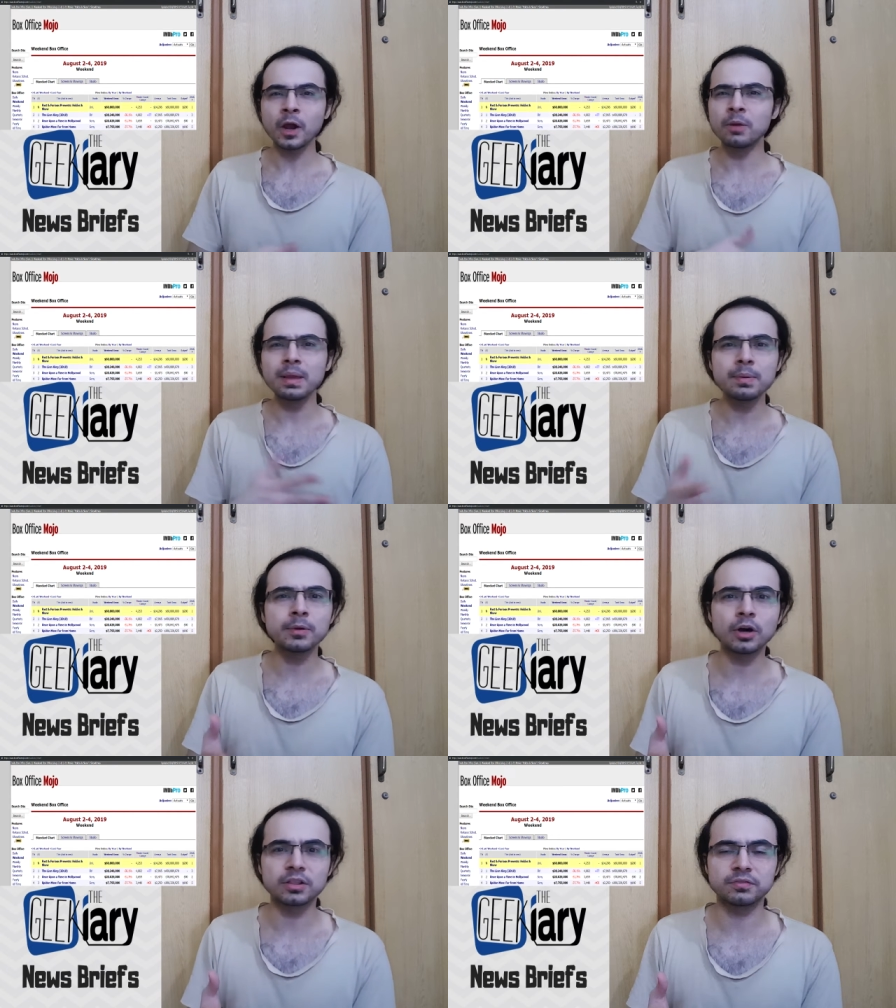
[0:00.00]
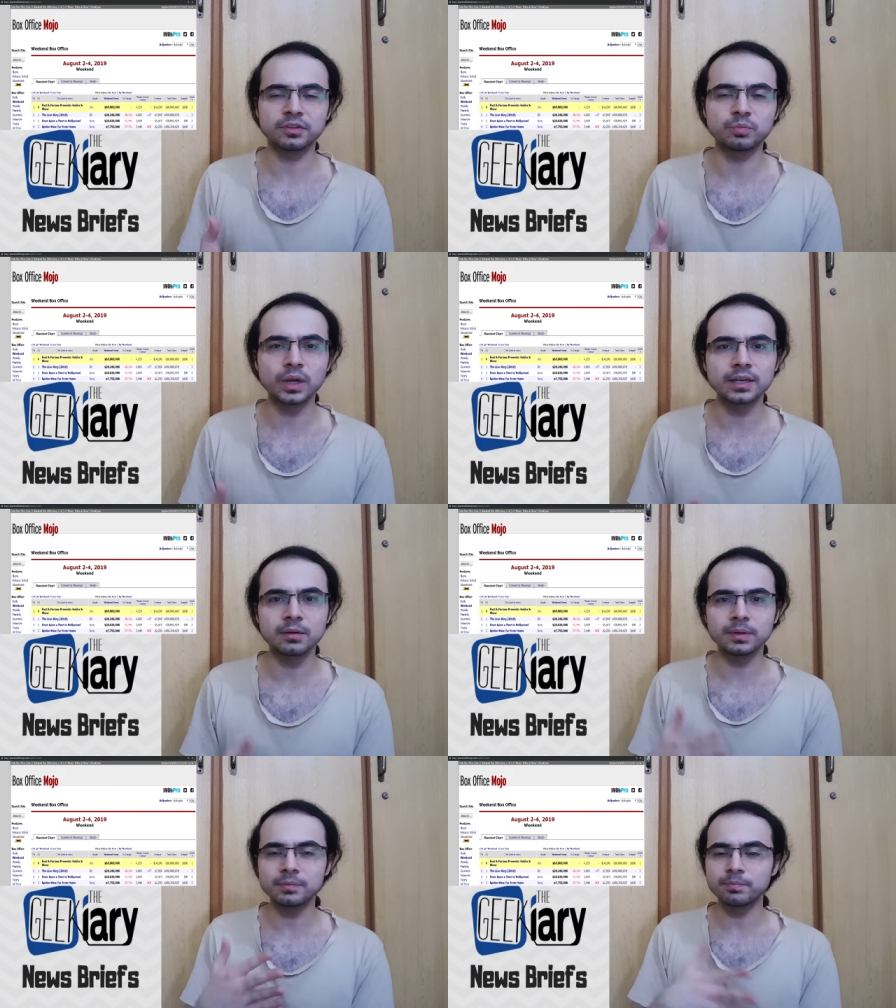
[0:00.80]
or maybe because of his
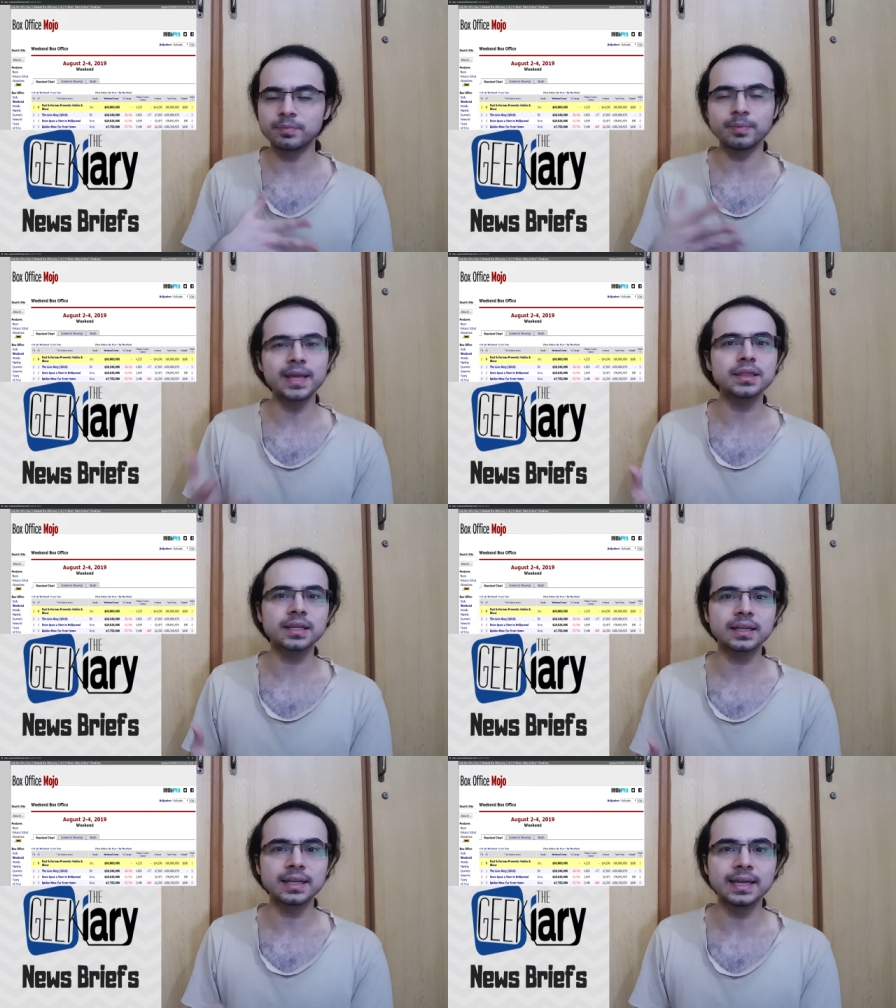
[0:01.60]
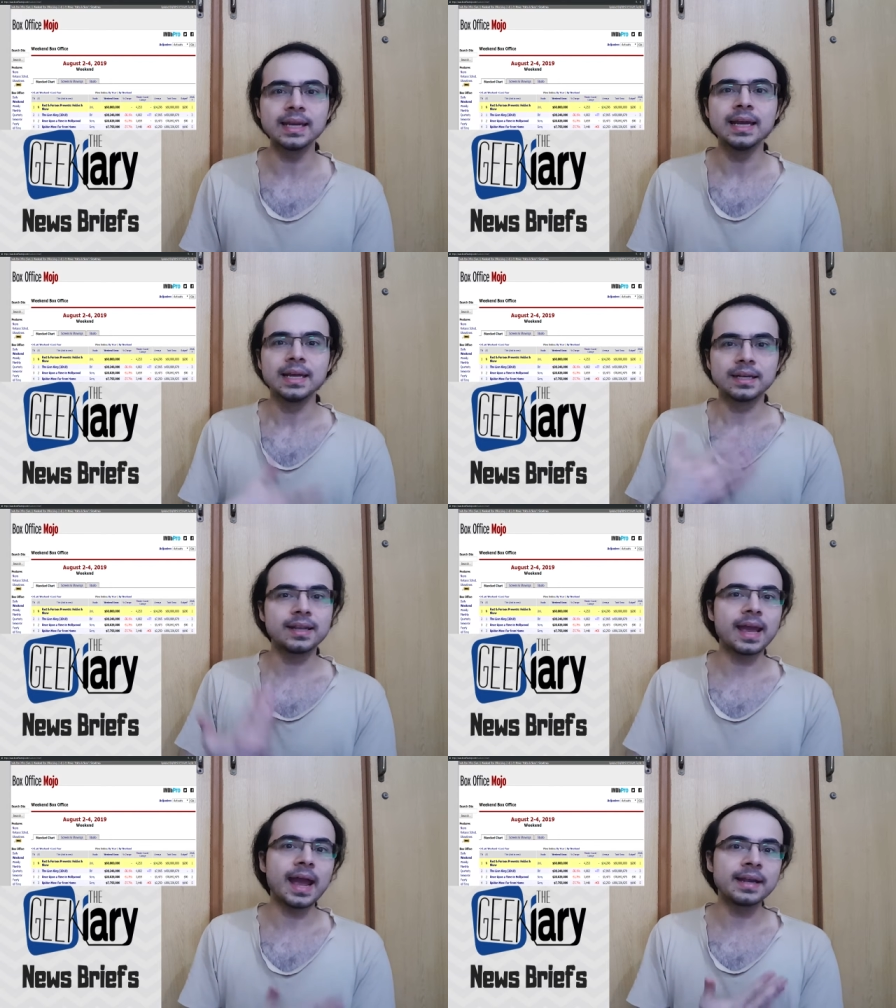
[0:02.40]
brother, but basically
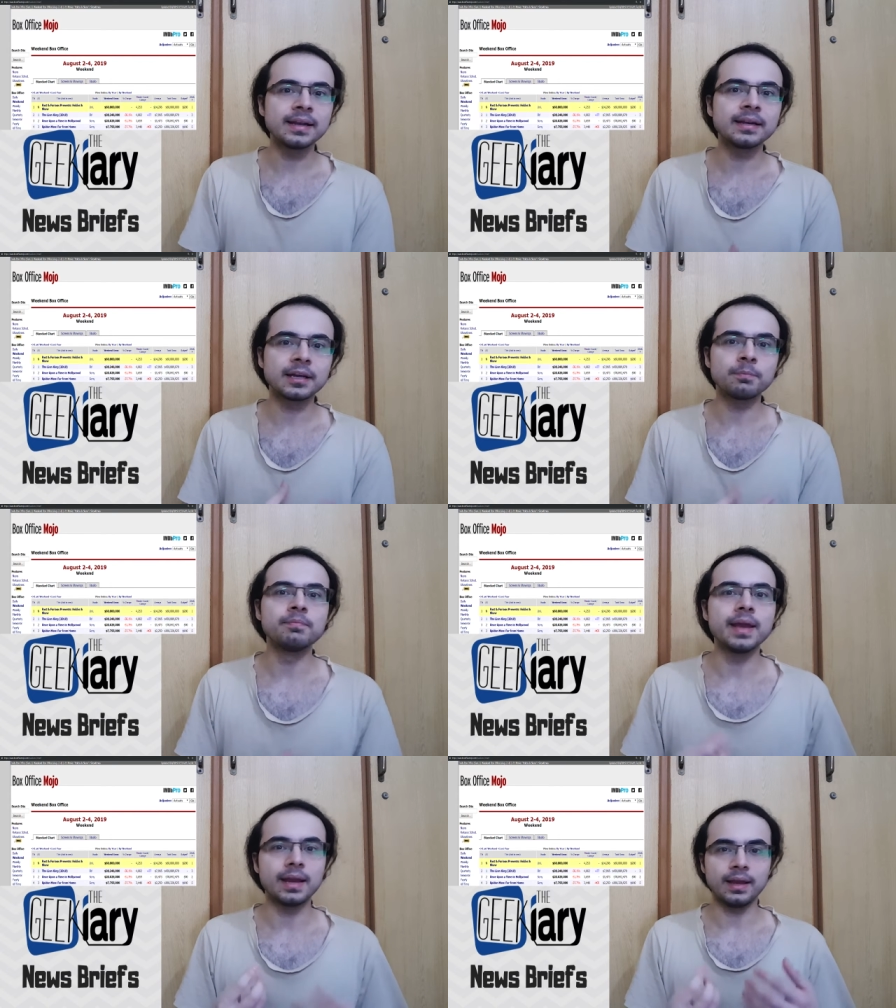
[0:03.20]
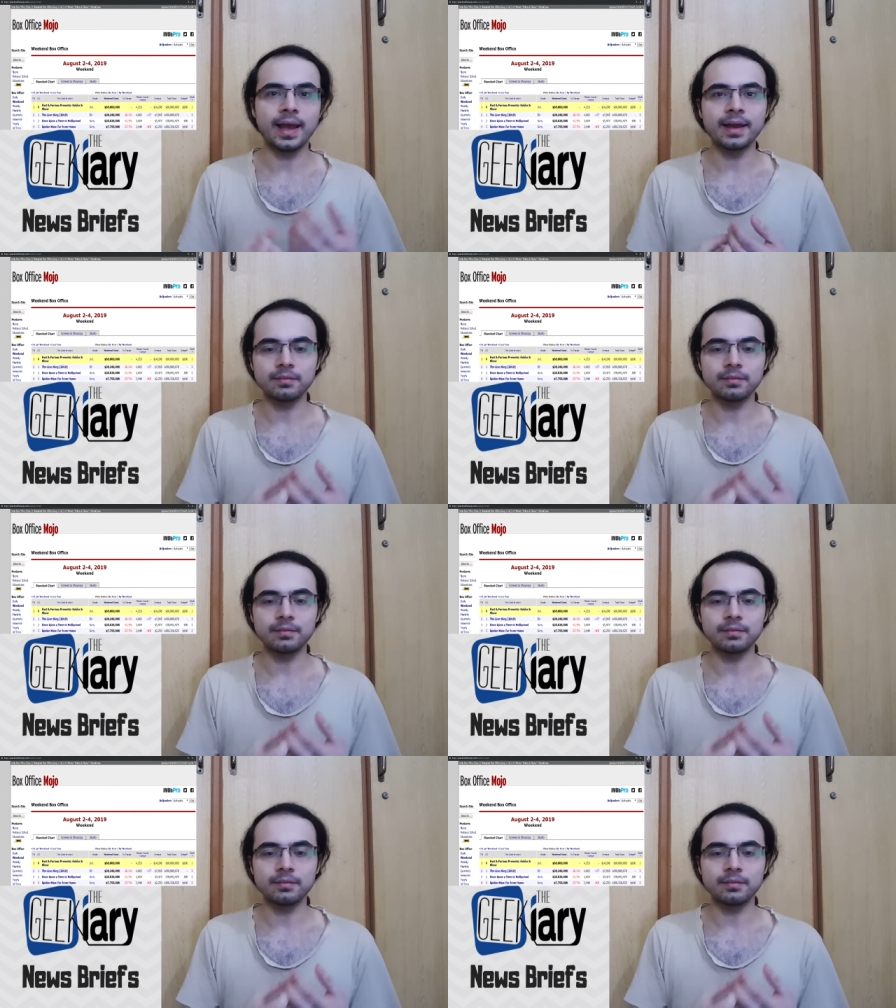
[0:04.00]
they ended up uh,